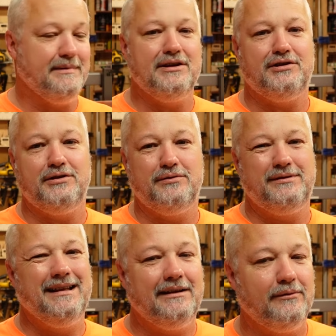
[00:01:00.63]
some issues,
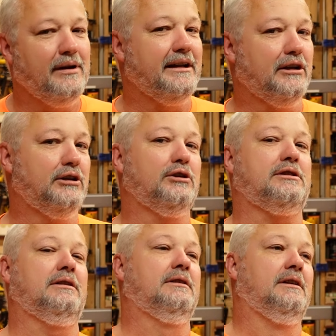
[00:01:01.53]
didn't really
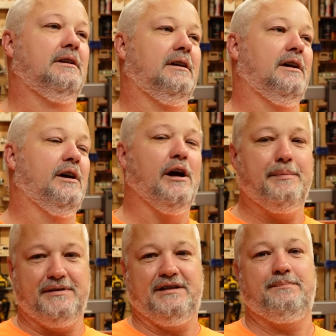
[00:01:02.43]
look
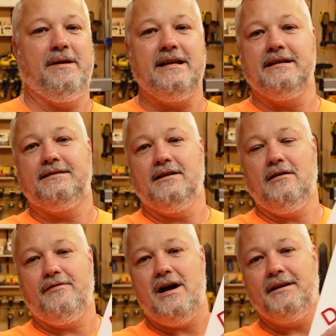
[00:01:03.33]
up to speed.
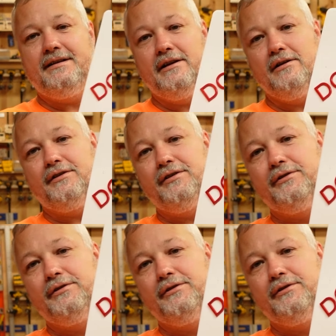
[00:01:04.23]
So I volunteered